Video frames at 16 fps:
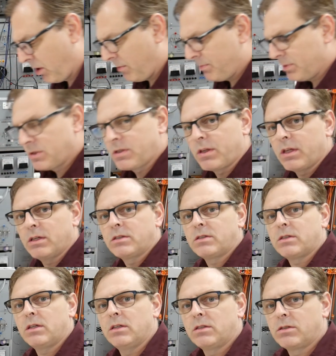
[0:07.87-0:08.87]
Purpose of
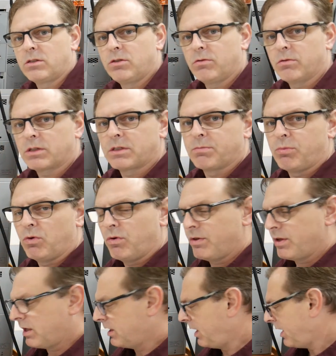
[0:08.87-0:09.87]
this is to explore
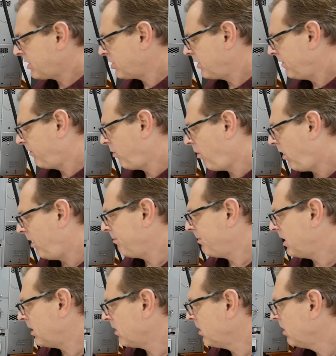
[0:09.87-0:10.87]
the connection of a watt
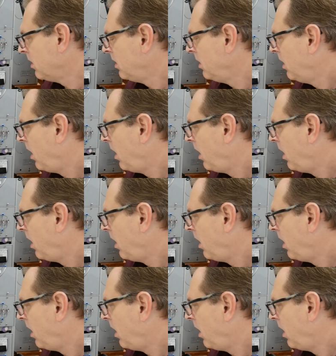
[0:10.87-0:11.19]
meter